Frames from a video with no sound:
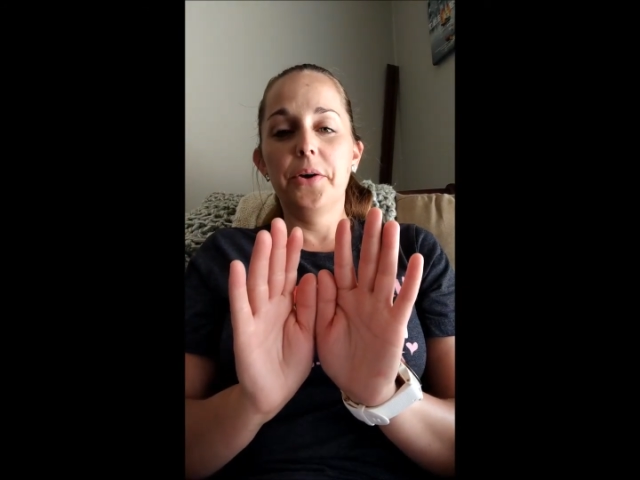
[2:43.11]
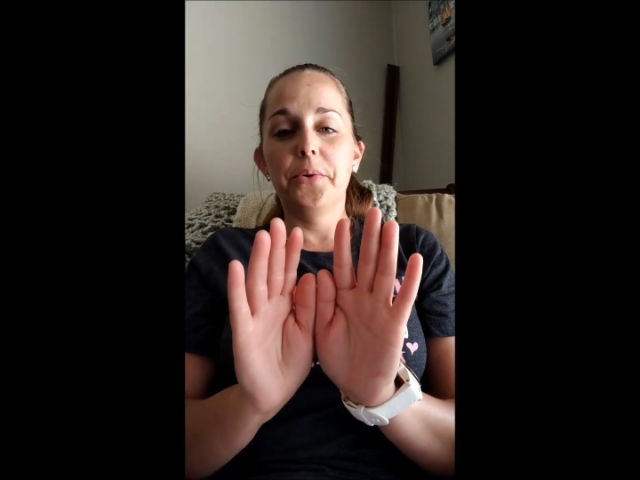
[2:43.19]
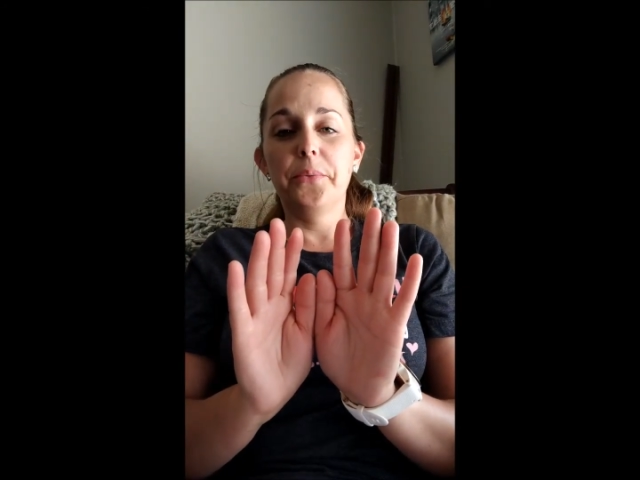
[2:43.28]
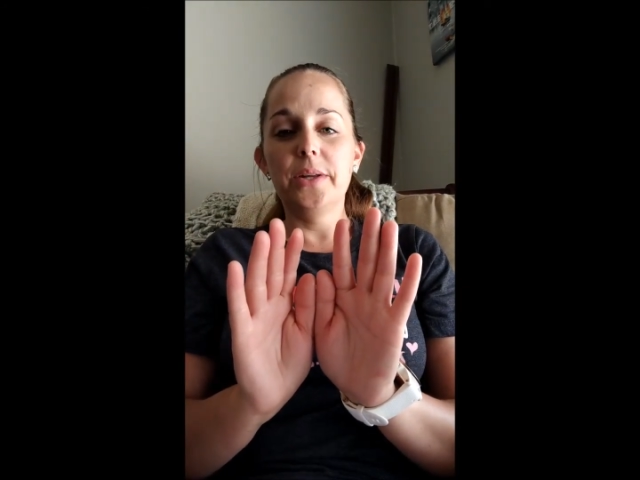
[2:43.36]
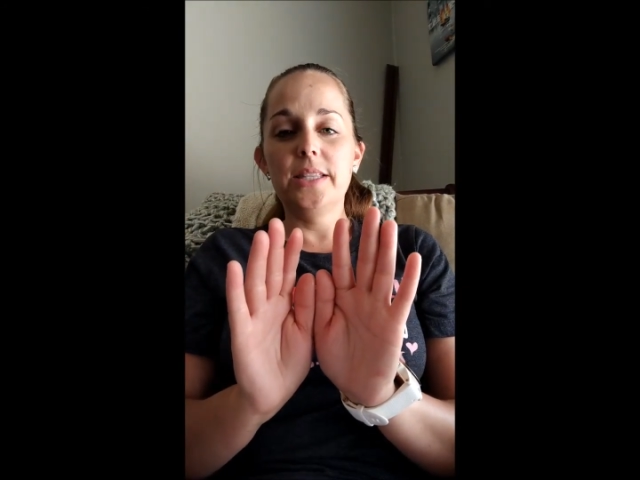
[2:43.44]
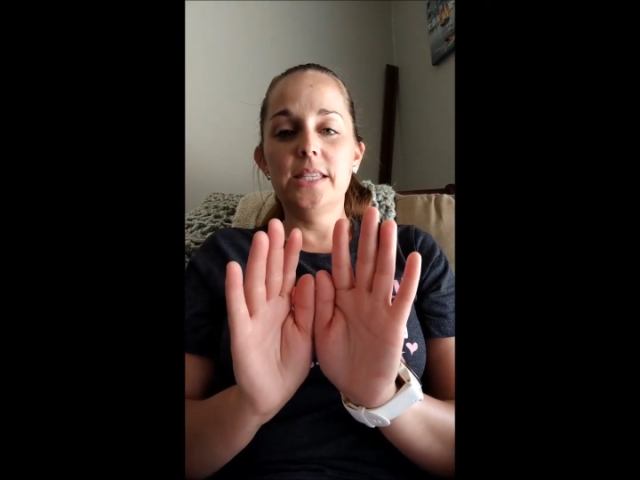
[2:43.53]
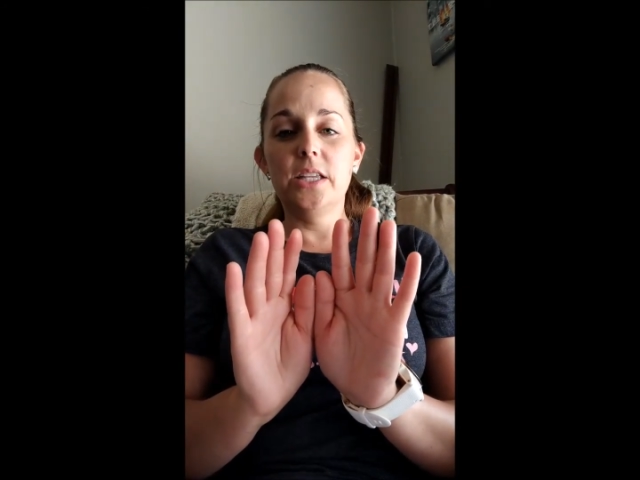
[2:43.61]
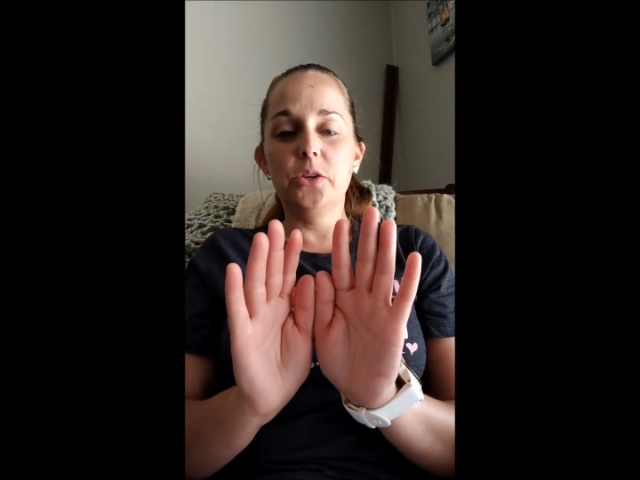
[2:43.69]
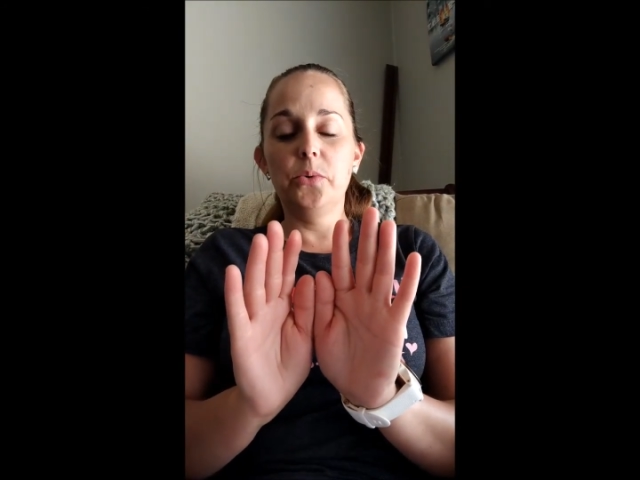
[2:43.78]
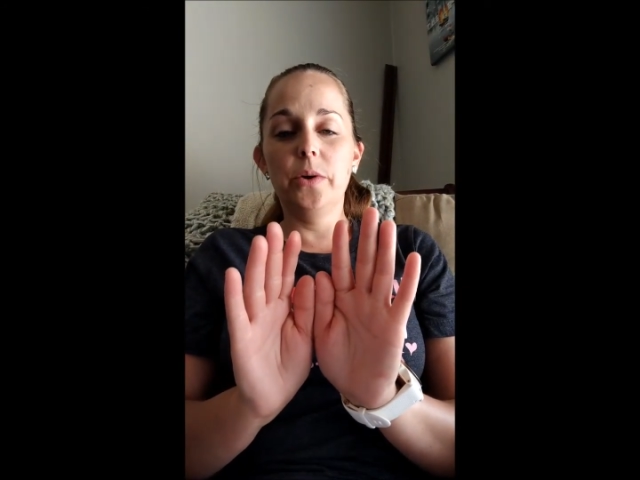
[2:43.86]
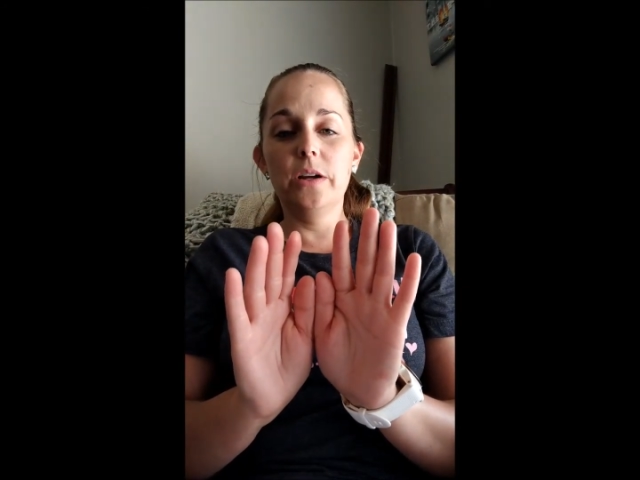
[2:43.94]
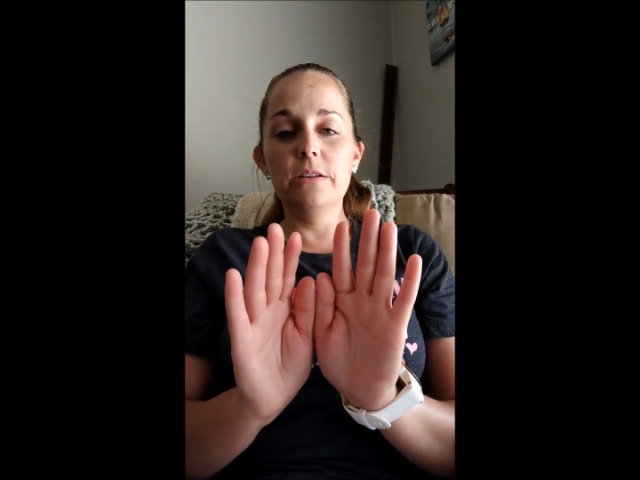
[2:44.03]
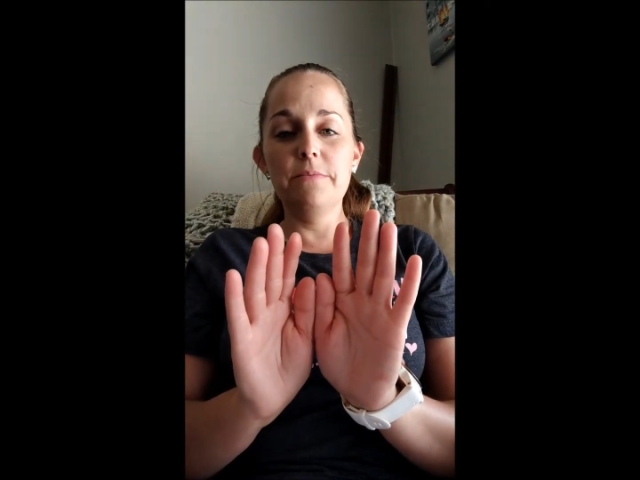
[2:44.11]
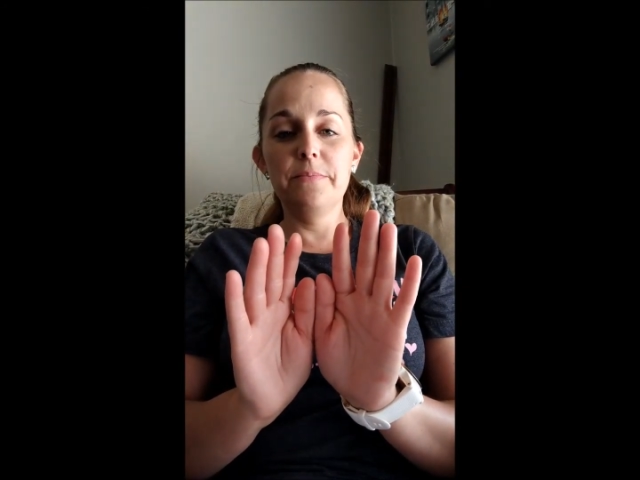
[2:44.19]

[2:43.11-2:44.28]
What's the new word?